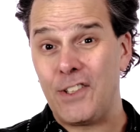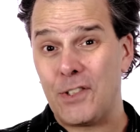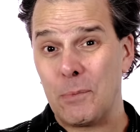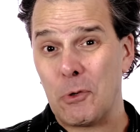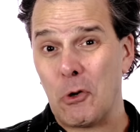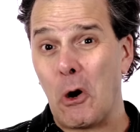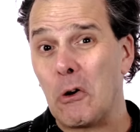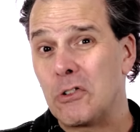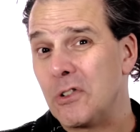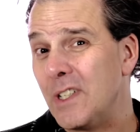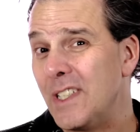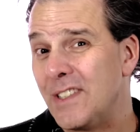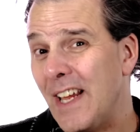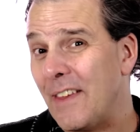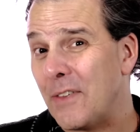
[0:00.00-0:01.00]
Get some
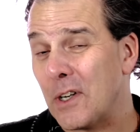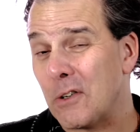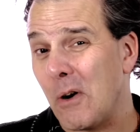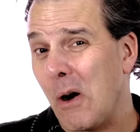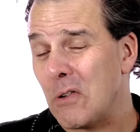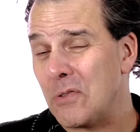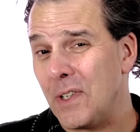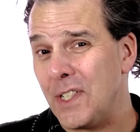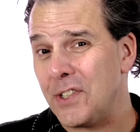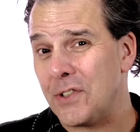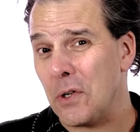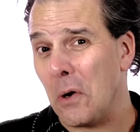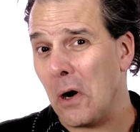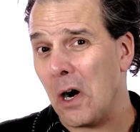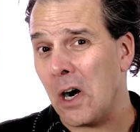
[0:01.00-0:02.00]
groceries at the grocery
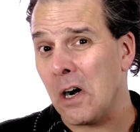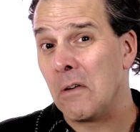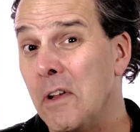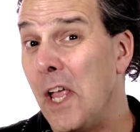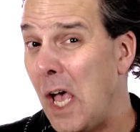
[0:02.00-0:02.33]
store?